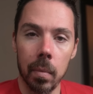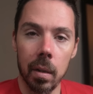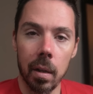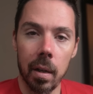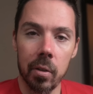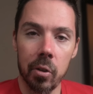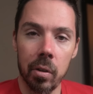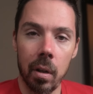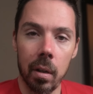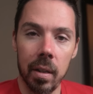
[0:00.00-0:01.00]
In case you're
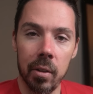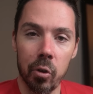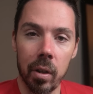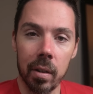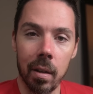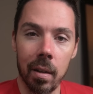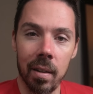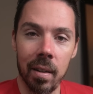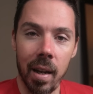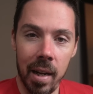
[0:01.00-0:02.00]
not interested
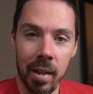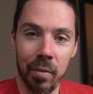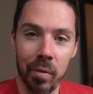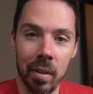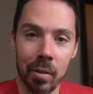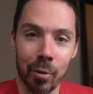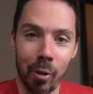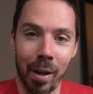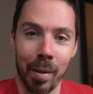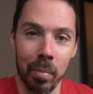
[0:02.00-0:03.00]
in any of this
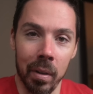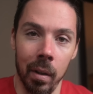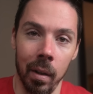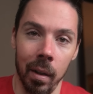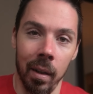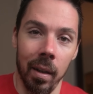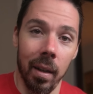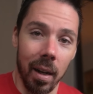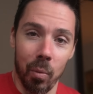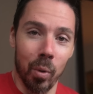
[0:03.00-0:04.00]
crap,
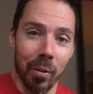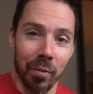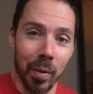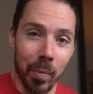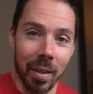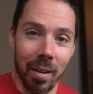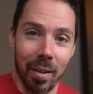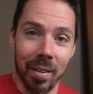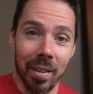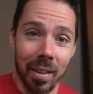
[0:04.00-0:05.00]
we're filming
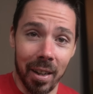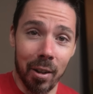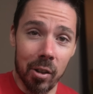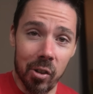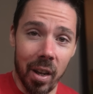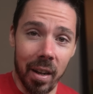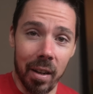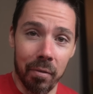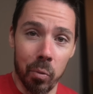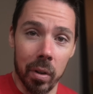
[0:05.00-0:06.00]
on the Nikon
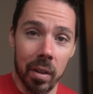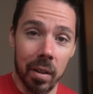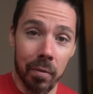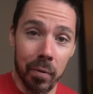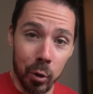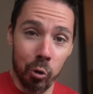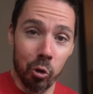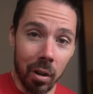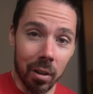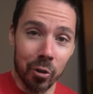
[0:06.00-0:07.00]
ZF with the
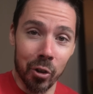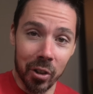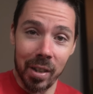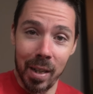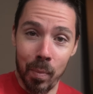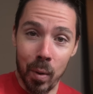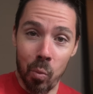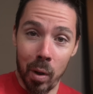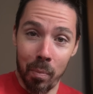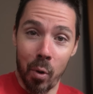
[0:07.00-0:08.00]
Viltrox 16mm
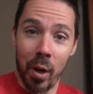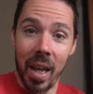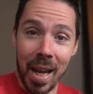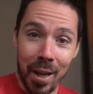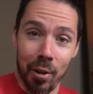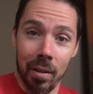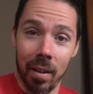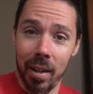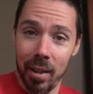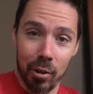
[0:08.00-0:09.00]
1.8.
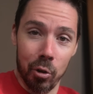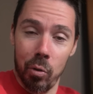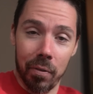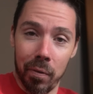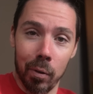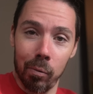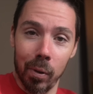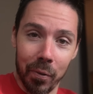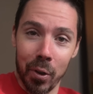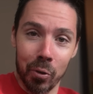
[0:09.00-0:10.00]
I'm going to do a full
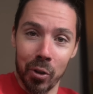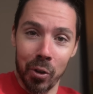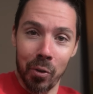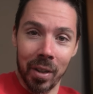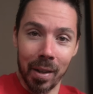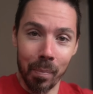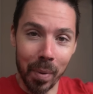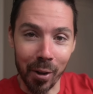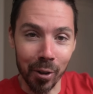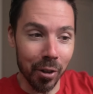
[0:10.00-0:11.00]
review soon and
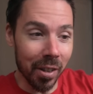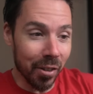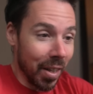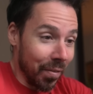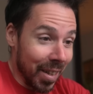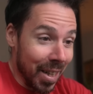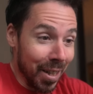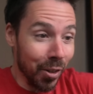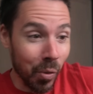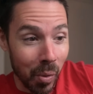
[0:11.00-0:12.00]
compare it to the
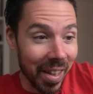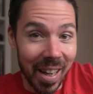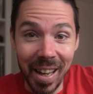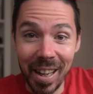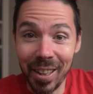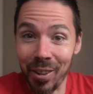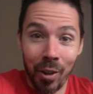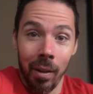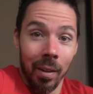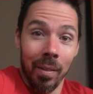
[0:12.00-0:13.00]
17-28 and
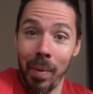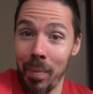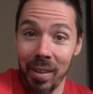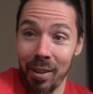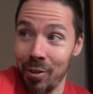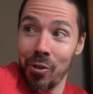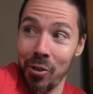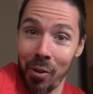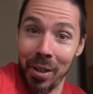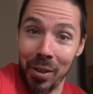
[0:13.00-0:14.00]
maybe a little
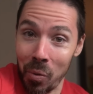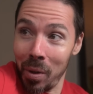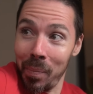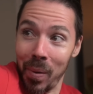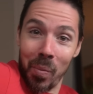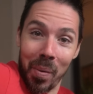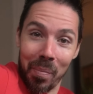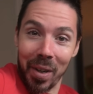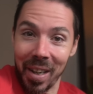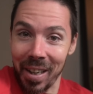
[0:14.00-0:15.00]
Sony 20mm
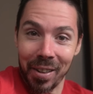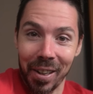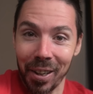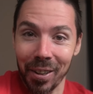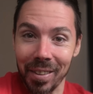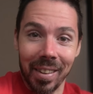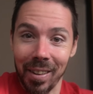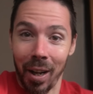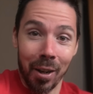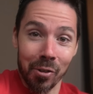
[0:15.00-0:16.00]
1.8 in there and a
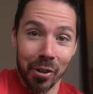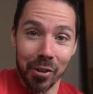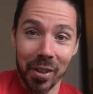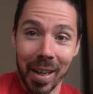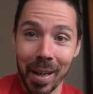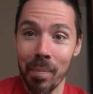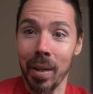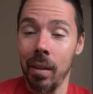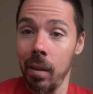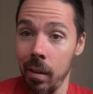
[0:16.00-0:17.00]
little how's the stay,
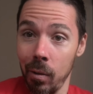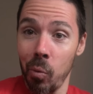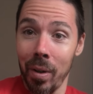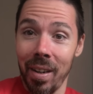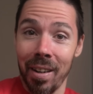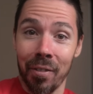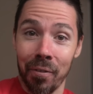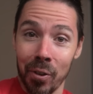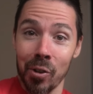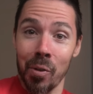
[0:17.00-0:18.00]
but we get a
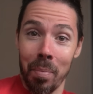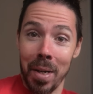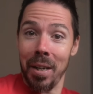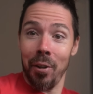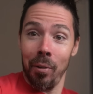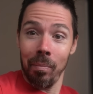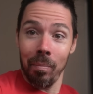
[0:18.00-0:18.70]
first peek